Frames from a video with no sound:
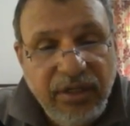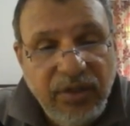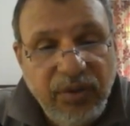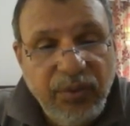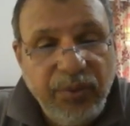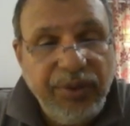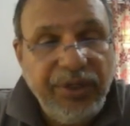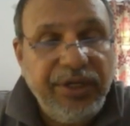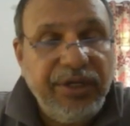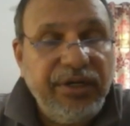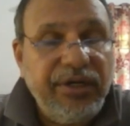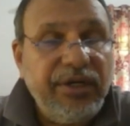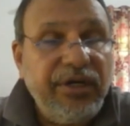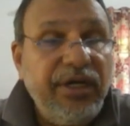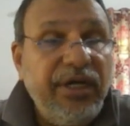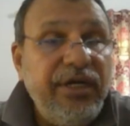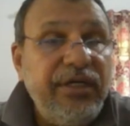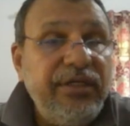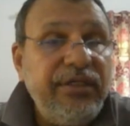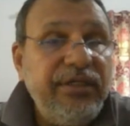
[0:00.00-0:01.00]
We can
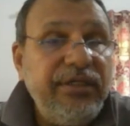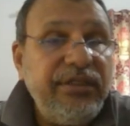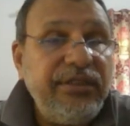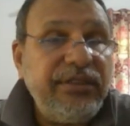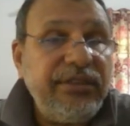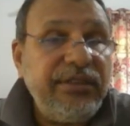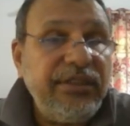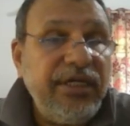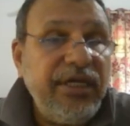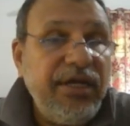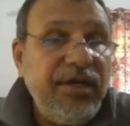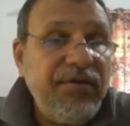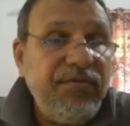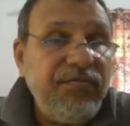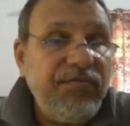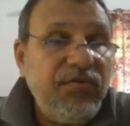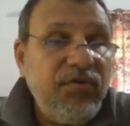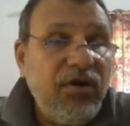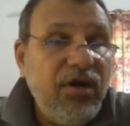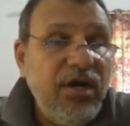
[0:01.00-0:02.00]
write this
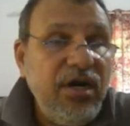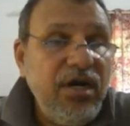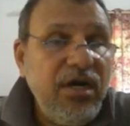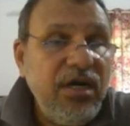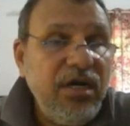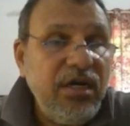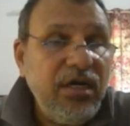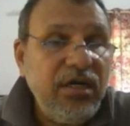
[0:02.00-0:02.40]
m1